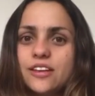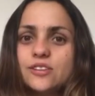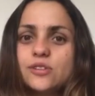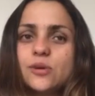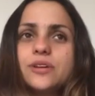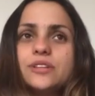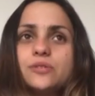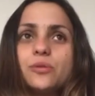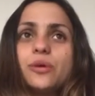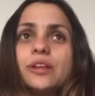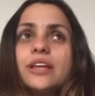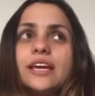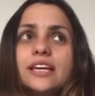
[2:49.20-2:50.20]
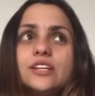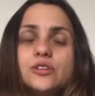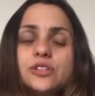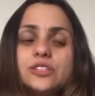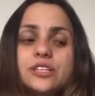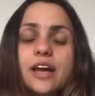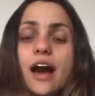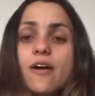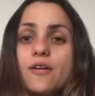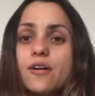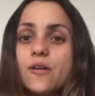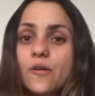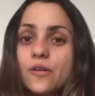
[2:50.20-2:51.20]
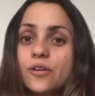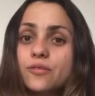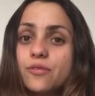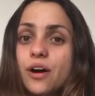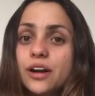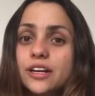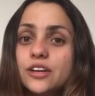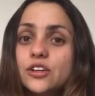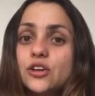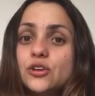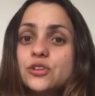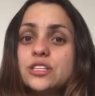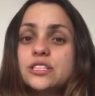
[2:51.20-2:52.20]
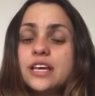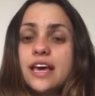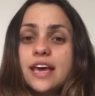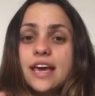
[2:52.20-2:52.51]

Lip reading: So it's really interesting how Kurt Vonnegut uses